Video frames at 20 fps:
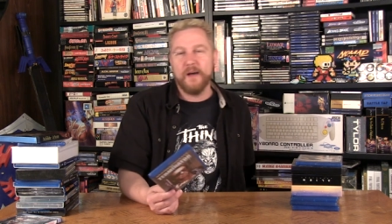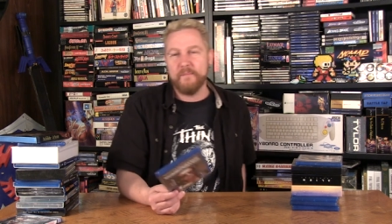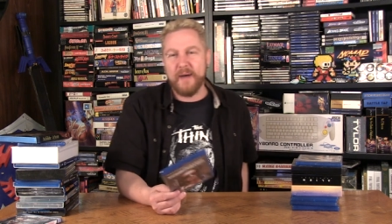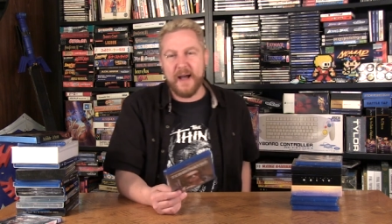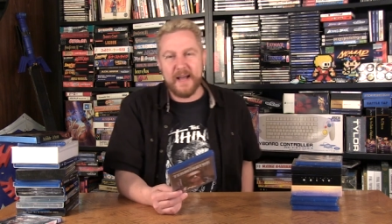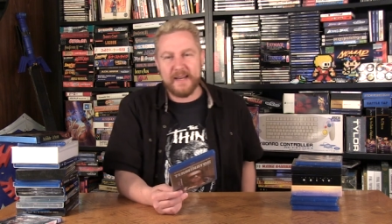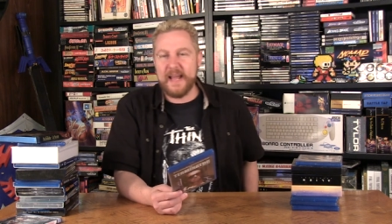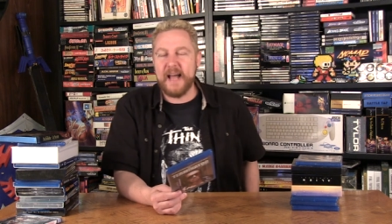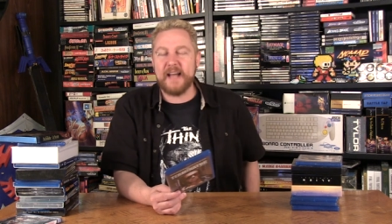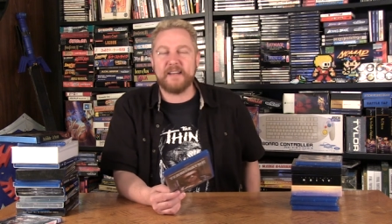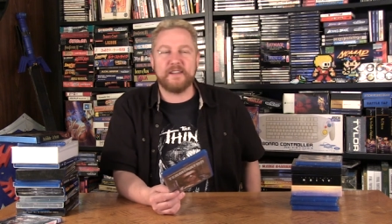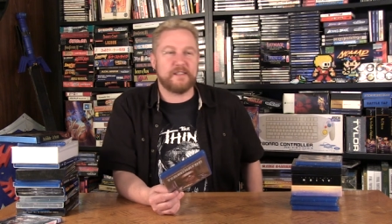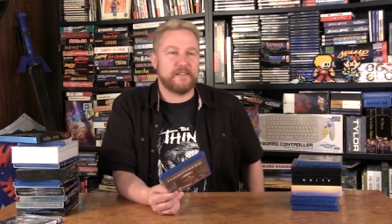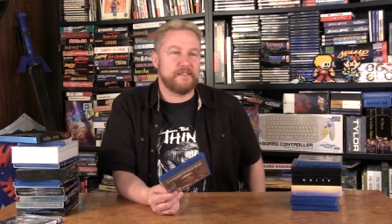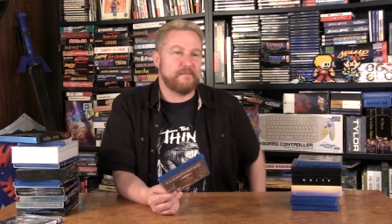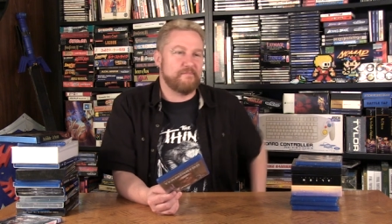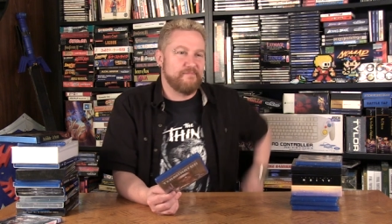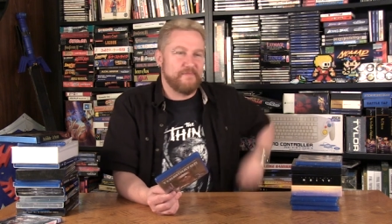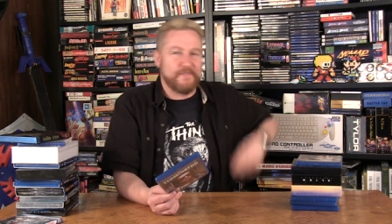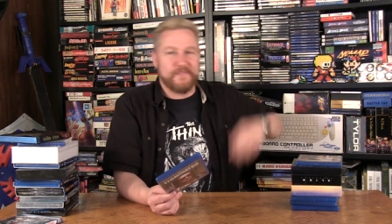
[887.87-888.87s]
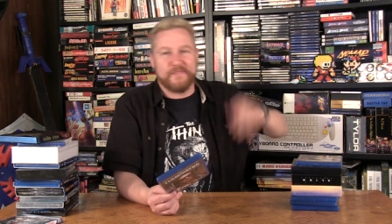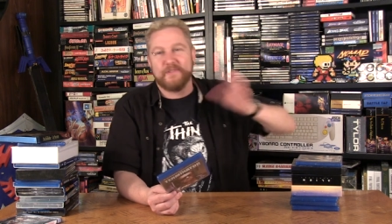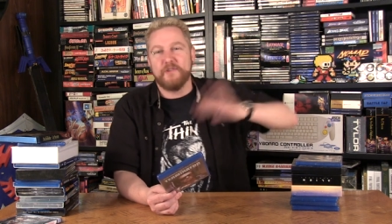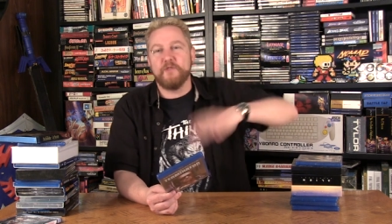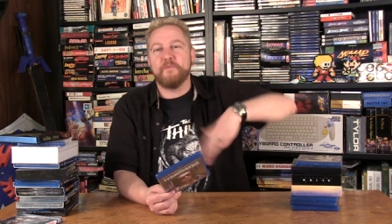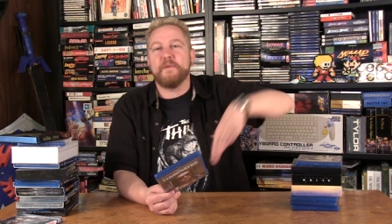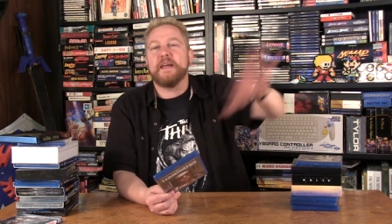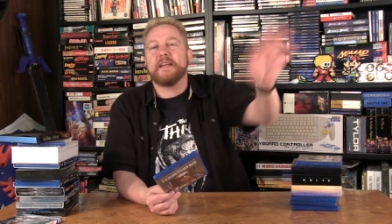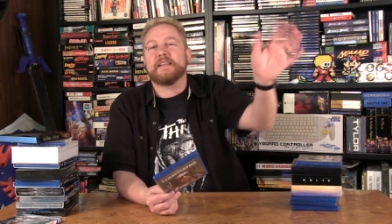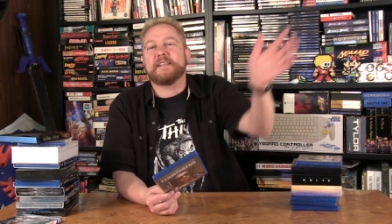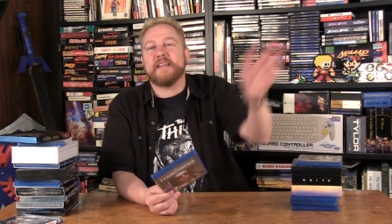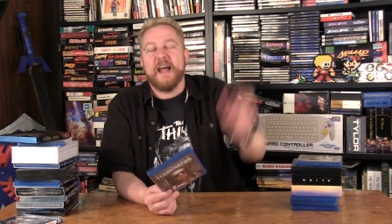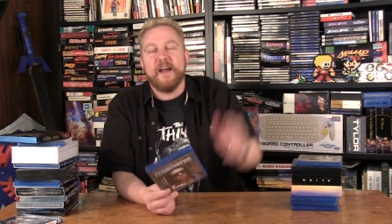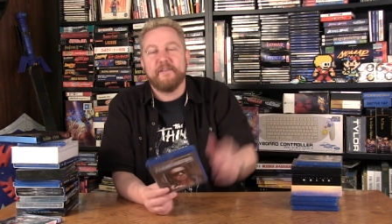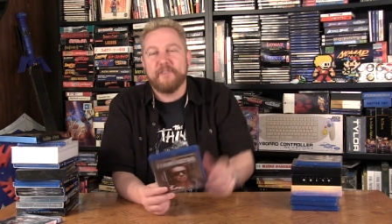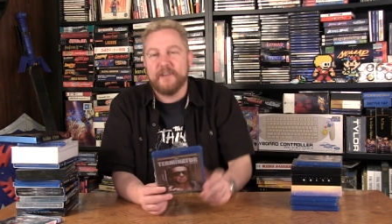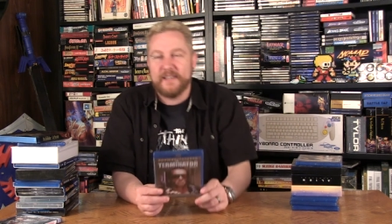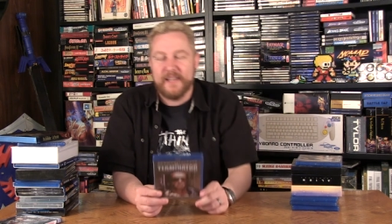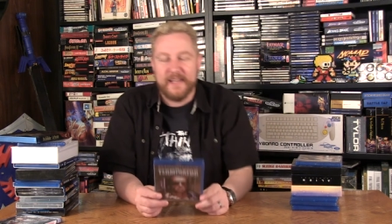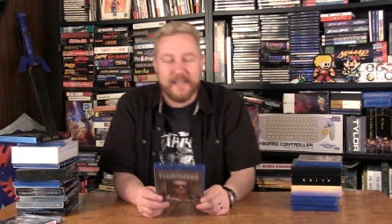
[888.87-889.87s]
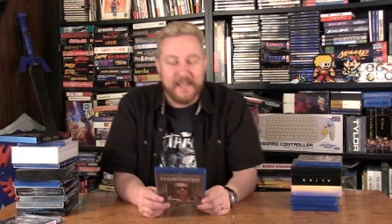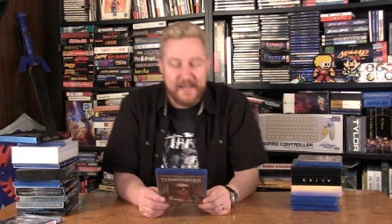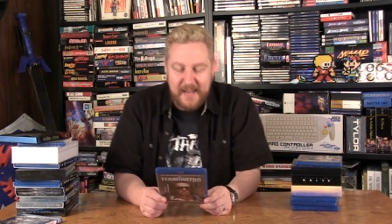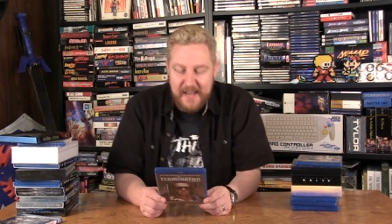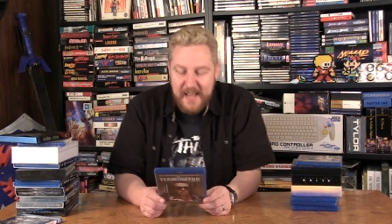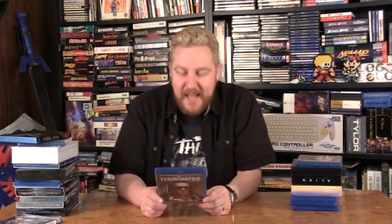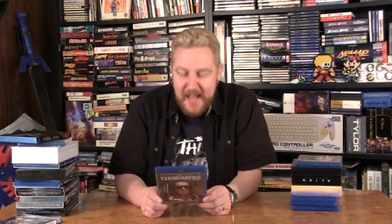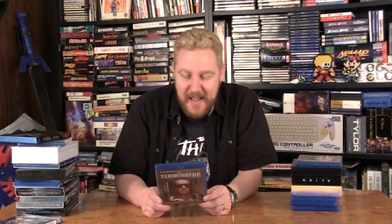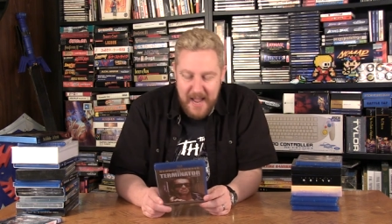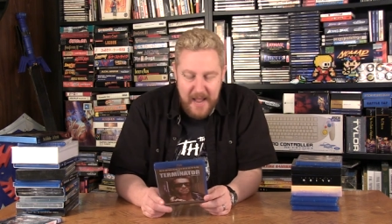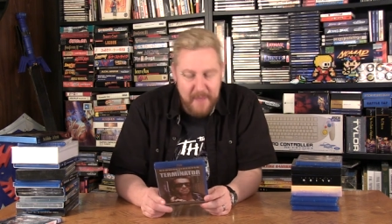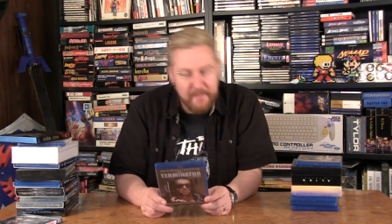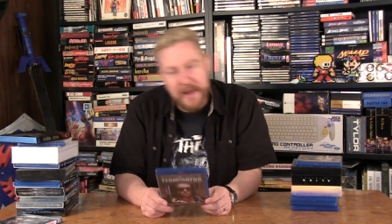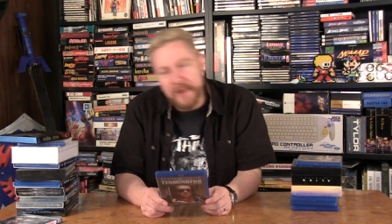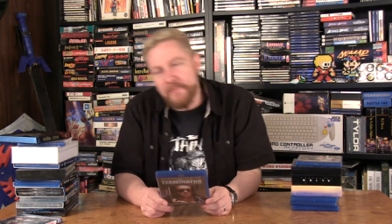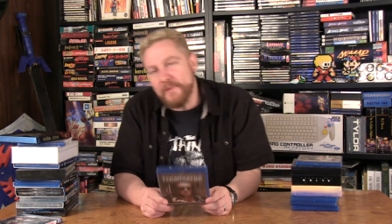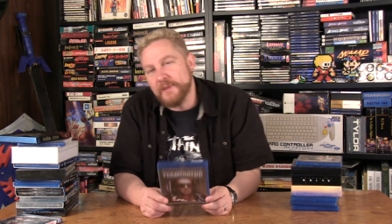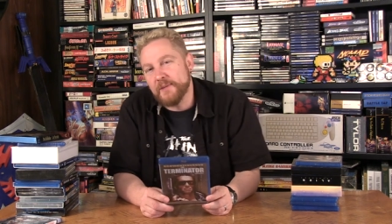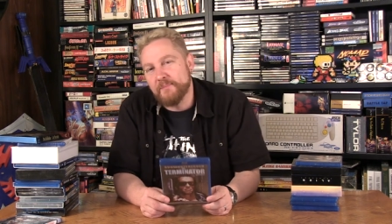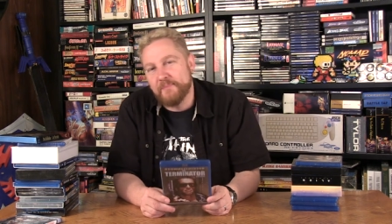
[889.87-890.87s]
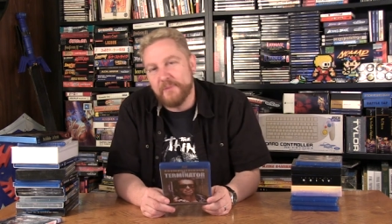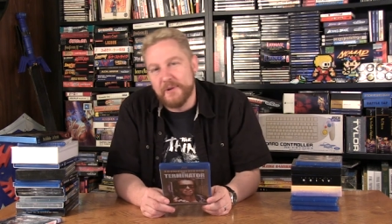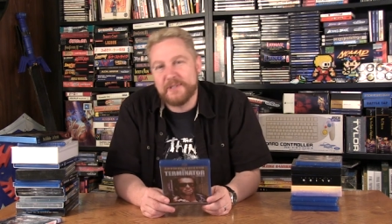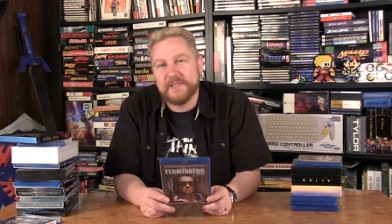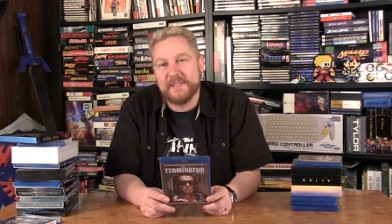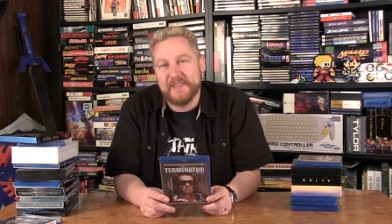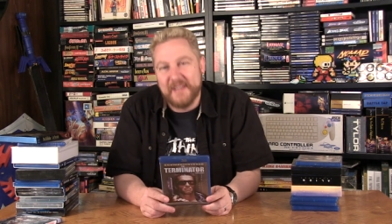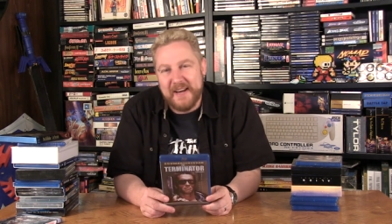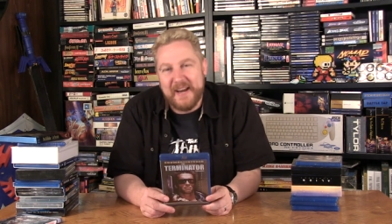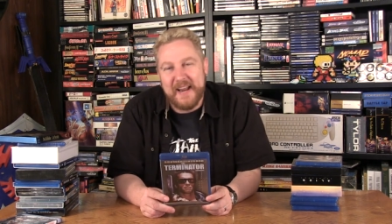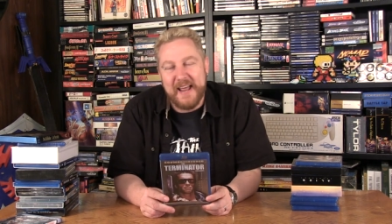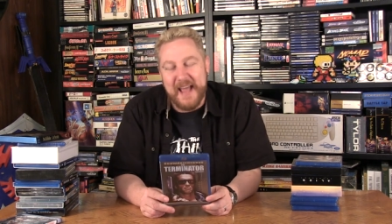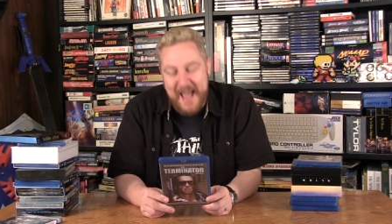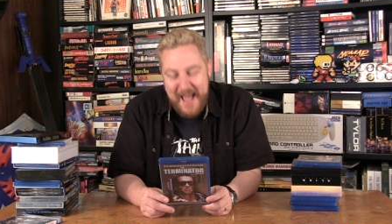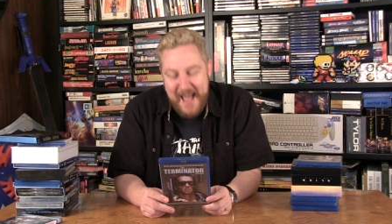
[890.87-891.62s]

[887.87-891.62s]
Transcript: My dad just threw me into everything, and I, it made me the person that I